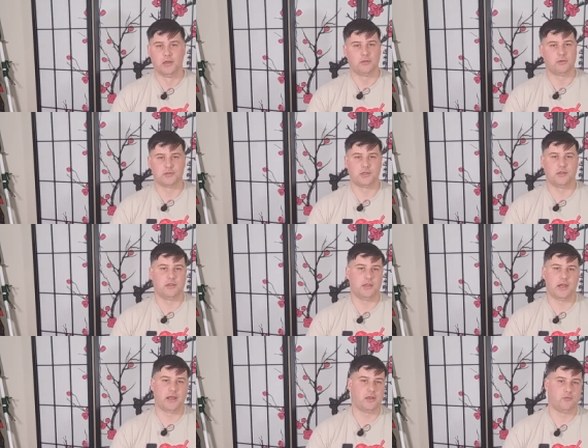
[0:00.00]
There's nothing
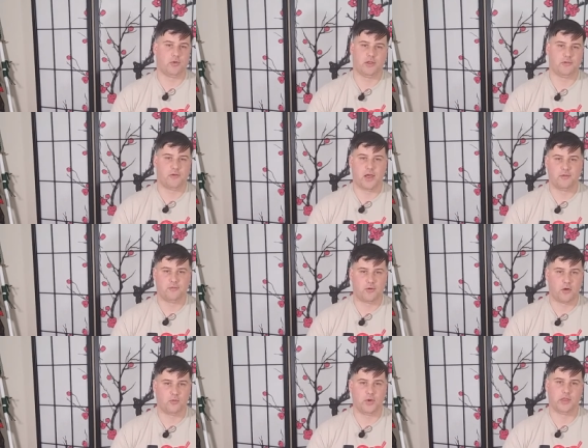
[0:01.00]
that I can really find
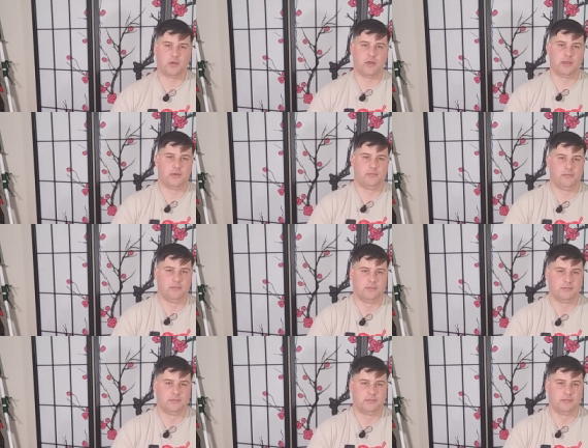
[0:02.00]
fault with on them.